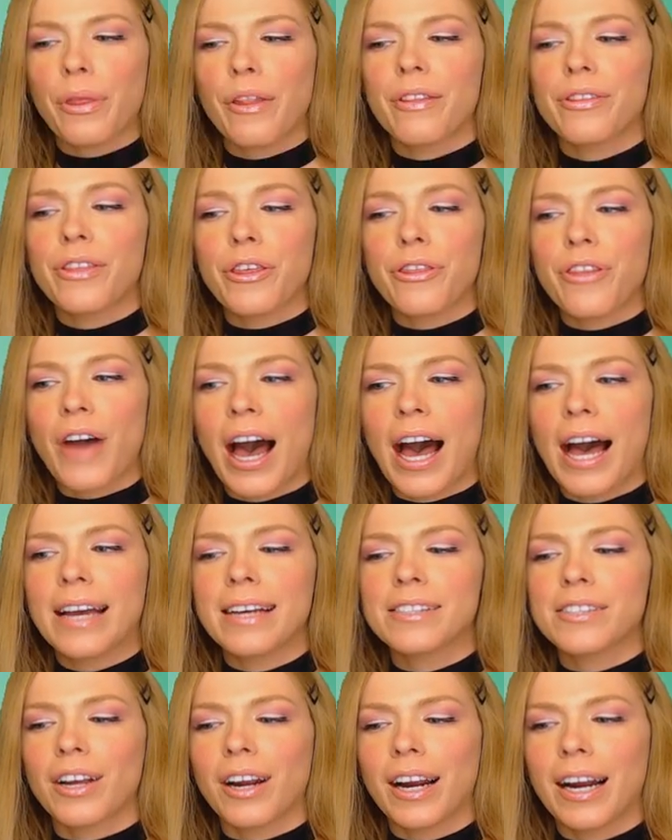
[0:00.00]
The
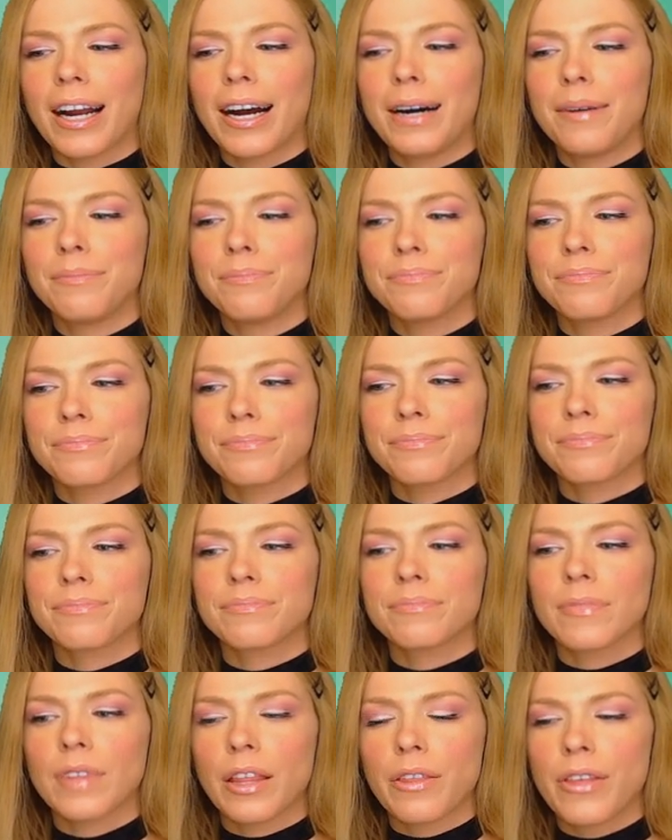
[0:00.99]
thighs are
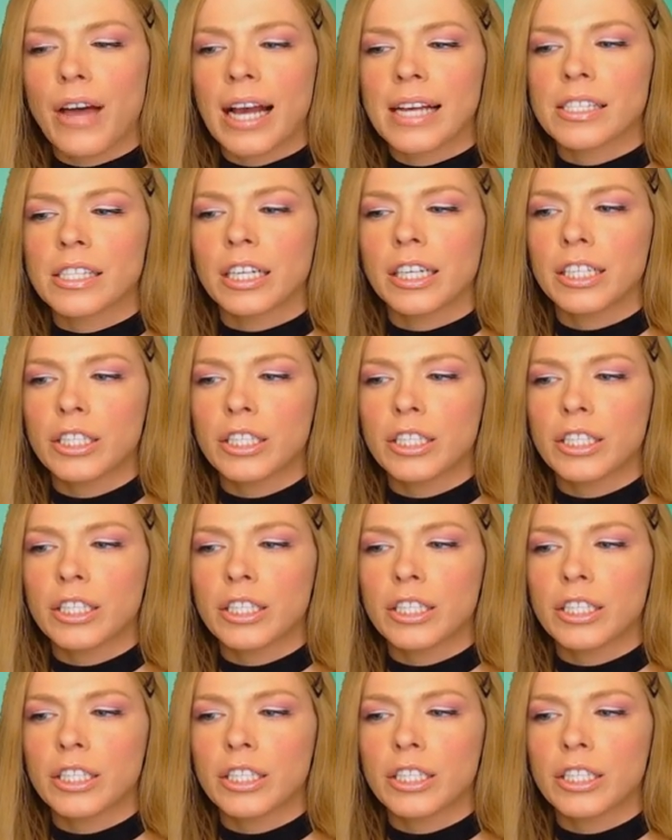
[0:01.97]
a